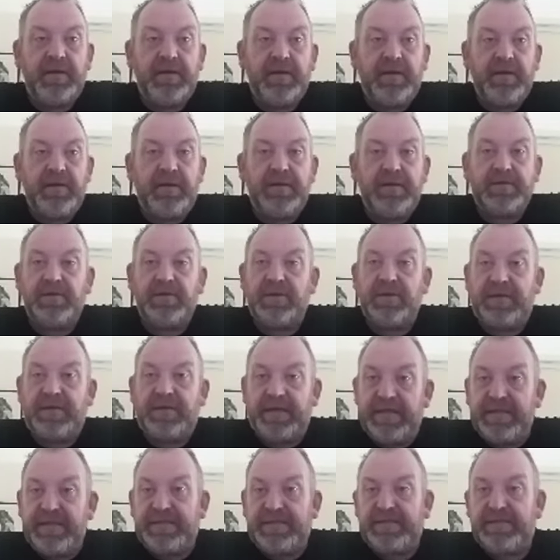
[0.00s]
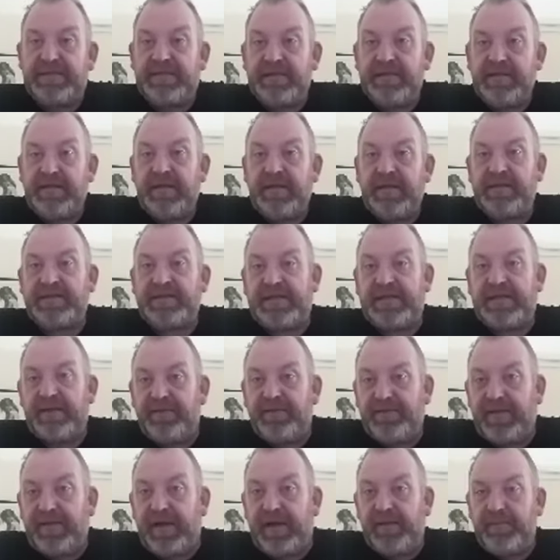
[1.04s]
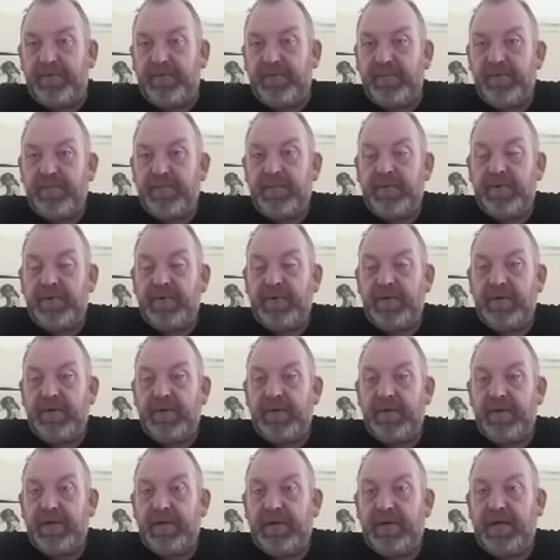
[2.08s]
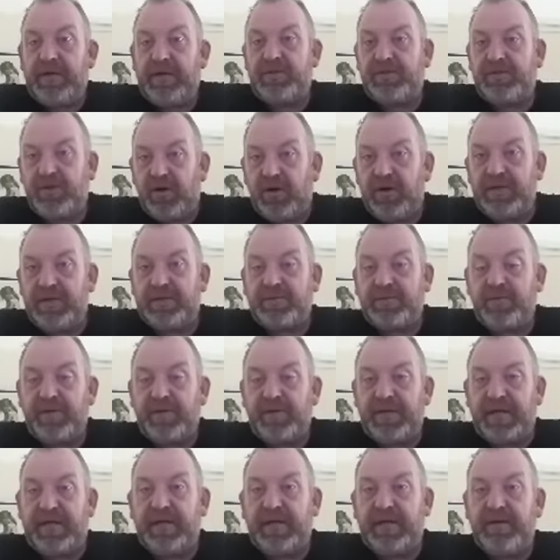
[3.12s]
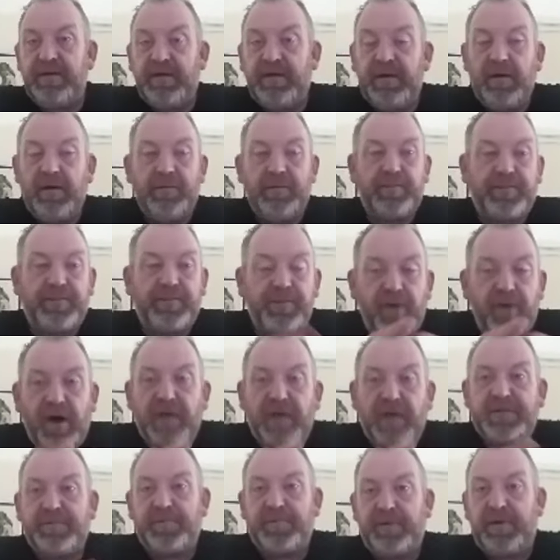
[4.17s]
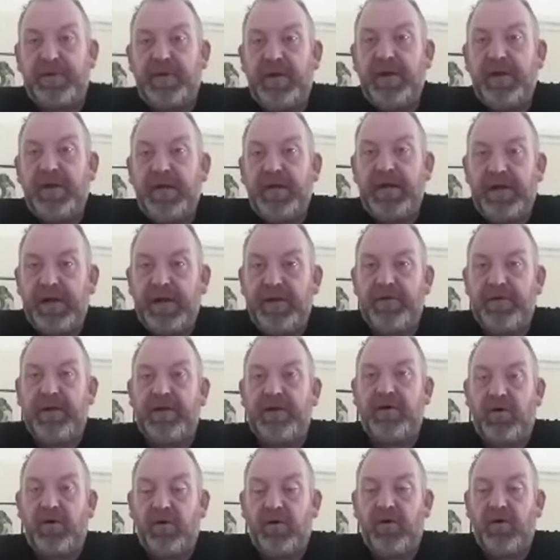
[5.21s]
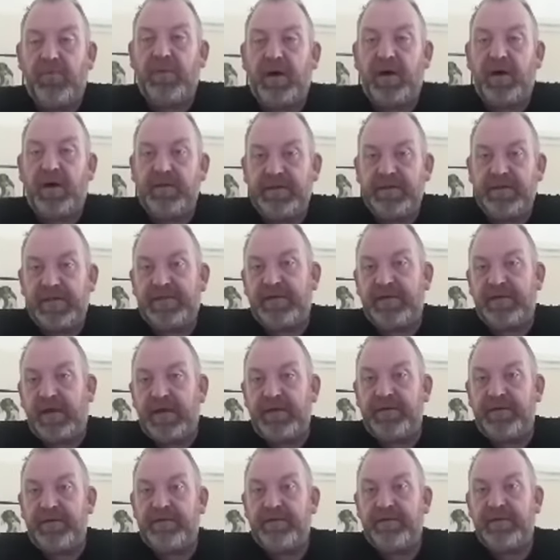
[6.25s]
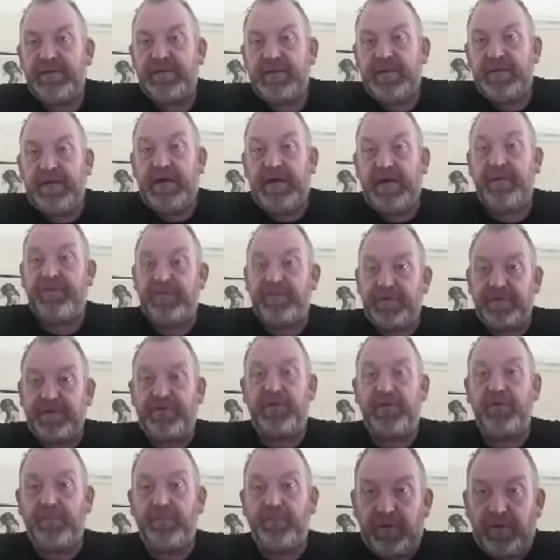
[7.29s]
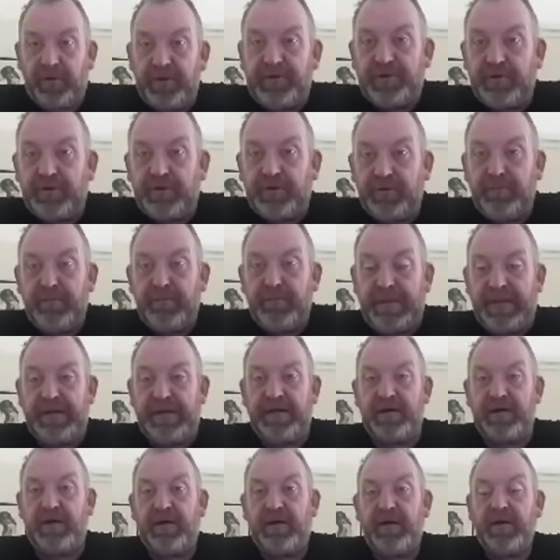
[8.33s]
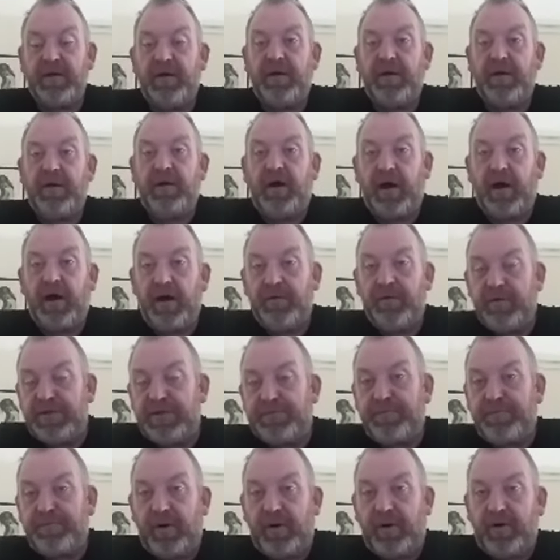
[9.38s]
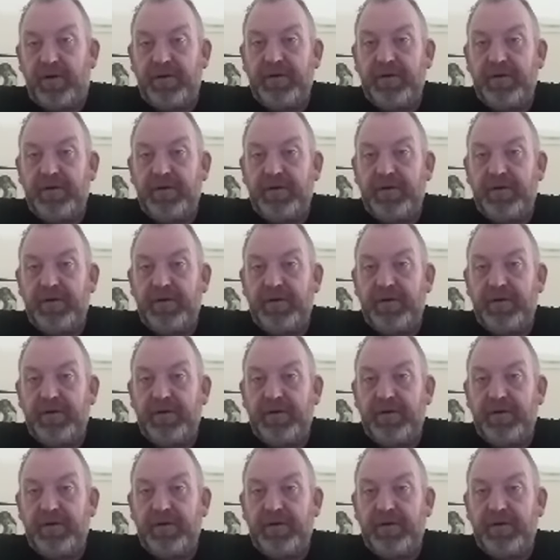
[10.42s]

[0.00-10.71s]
So at least let's give them a choice where they can prosper here at home on this island. And for the 2.2 million Irish-born